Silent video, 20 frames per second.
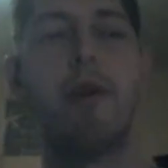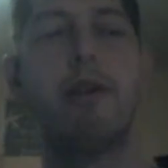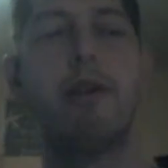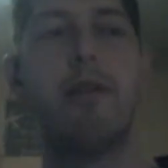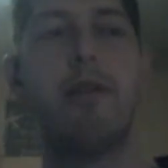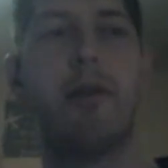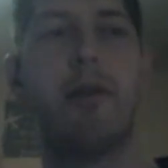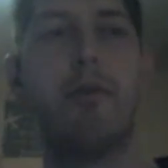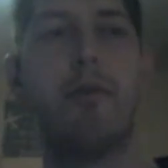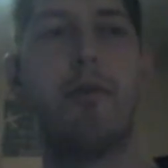do you
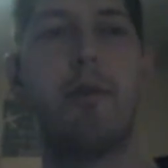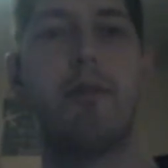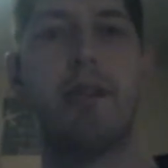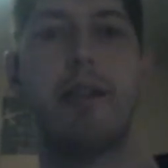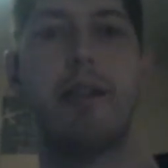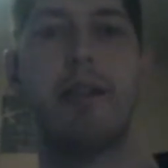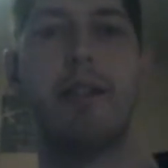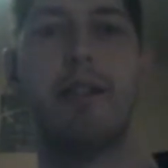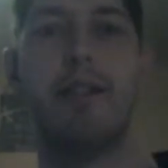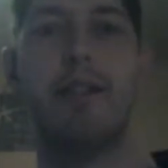think would be
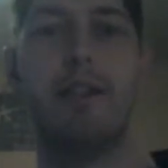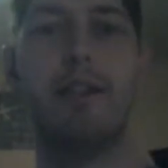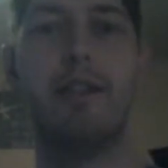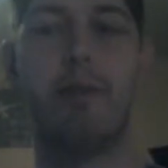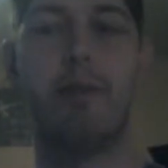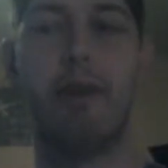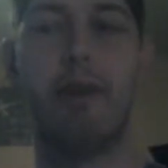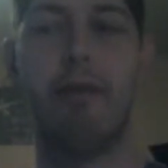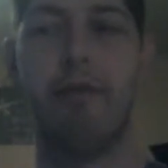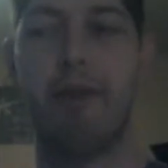the easiest
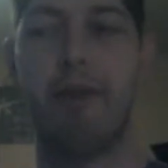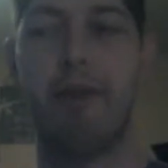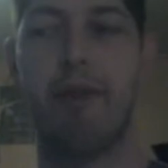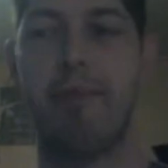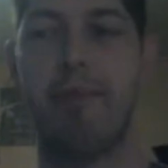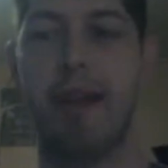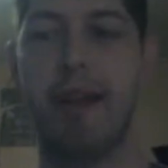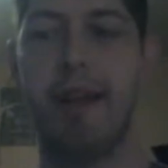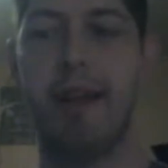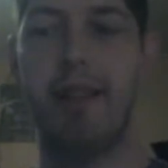way for them
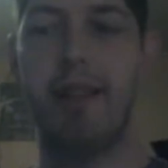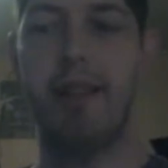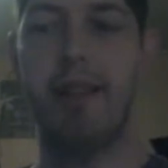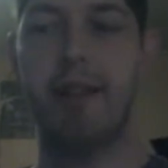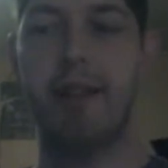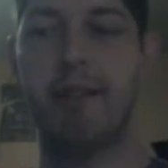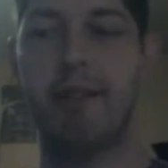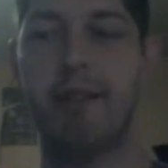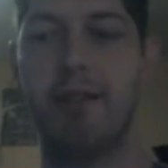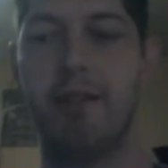to add
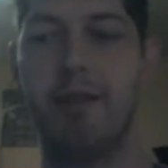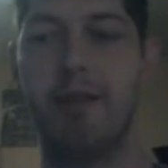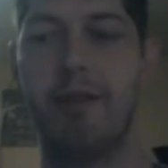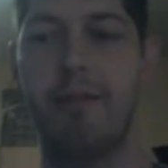things?